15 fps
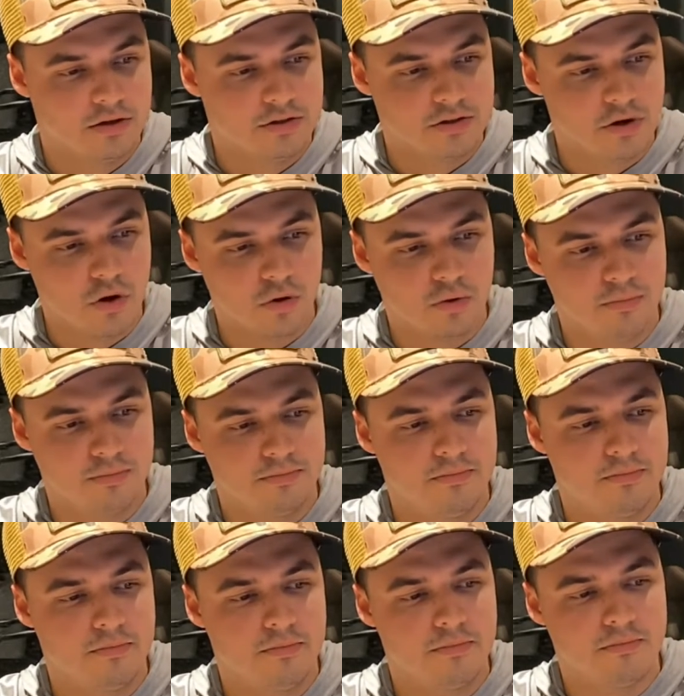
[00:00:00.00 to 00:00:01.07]
So
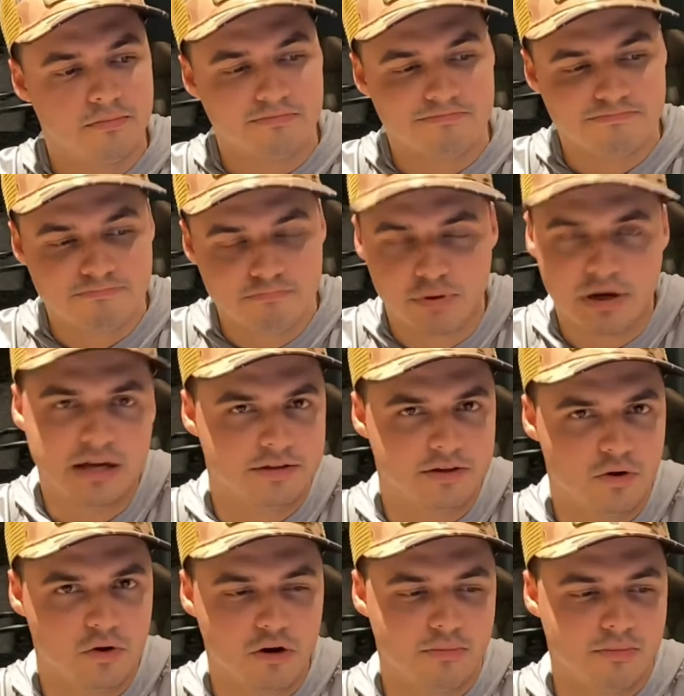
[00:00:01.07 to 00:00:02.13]
break the
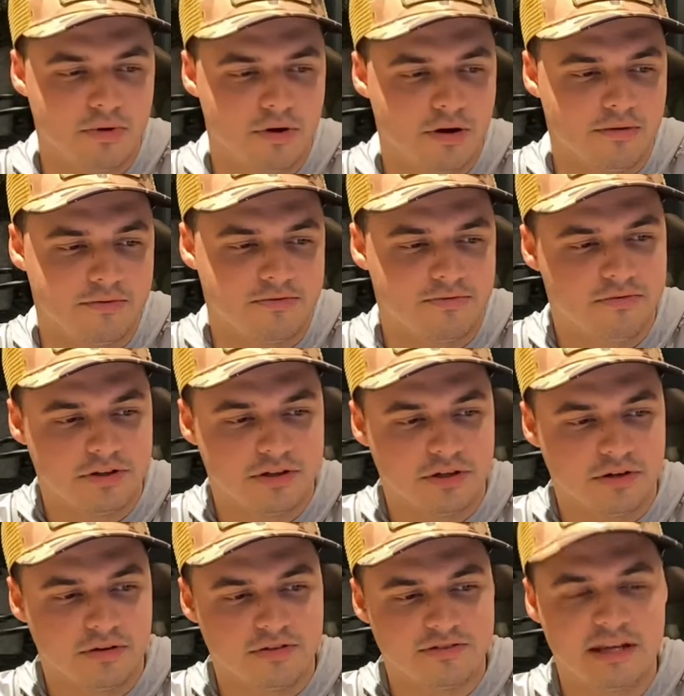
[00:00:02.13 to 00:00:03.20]
norm of
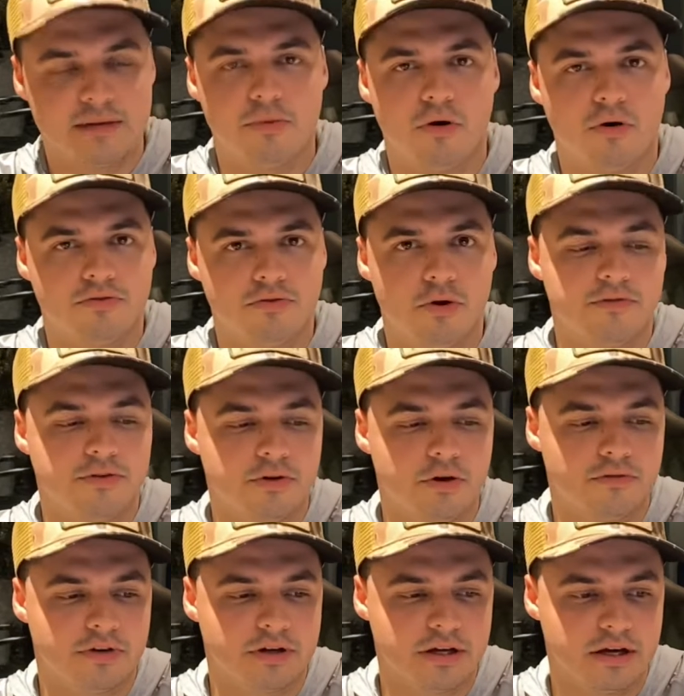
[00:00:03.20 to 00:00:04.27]
fishing the same holes over and
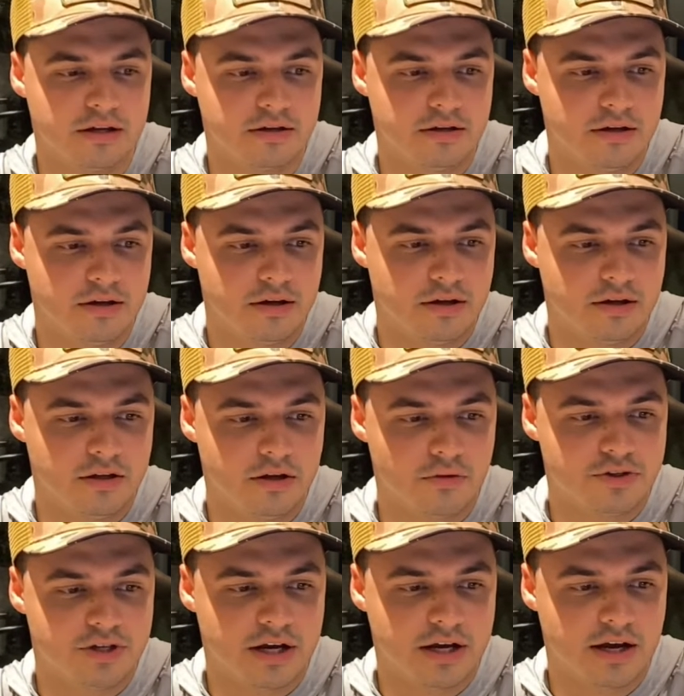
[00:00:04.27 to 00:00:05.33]
over again.
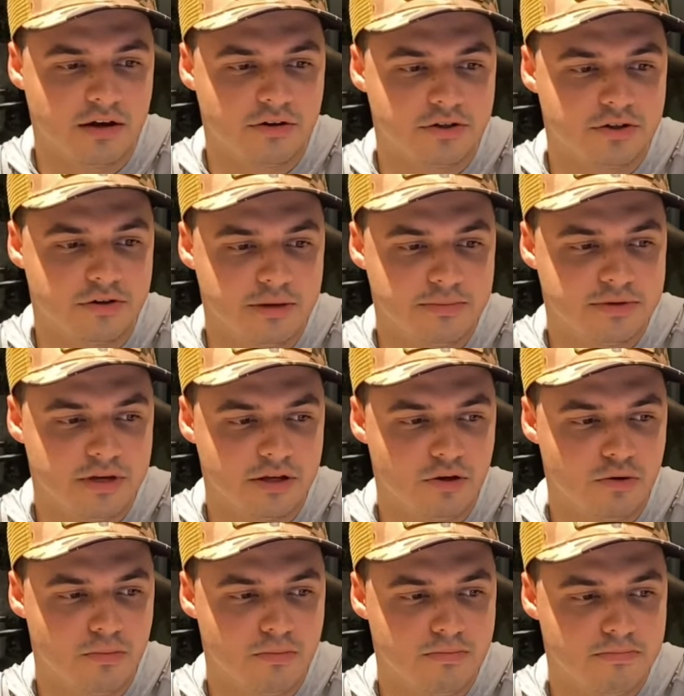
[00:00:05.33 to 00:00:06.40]
Check out streams that
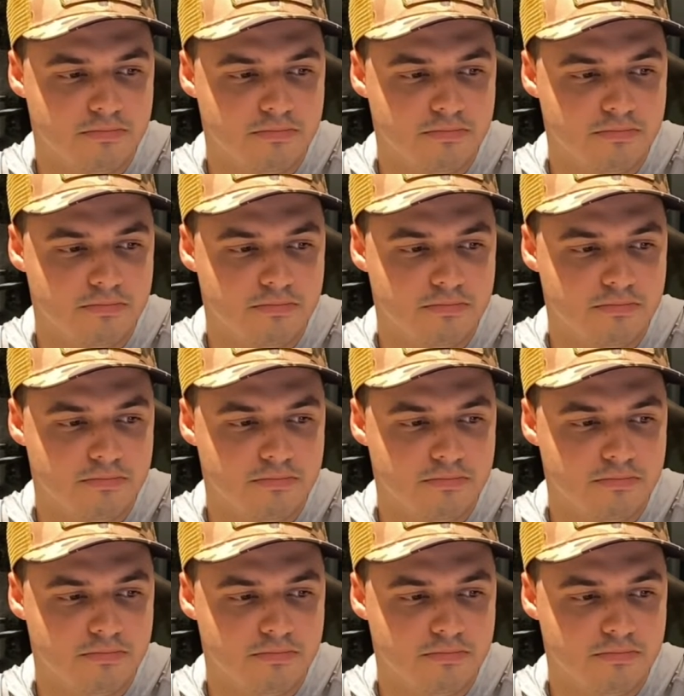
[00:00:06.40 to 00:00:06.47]
you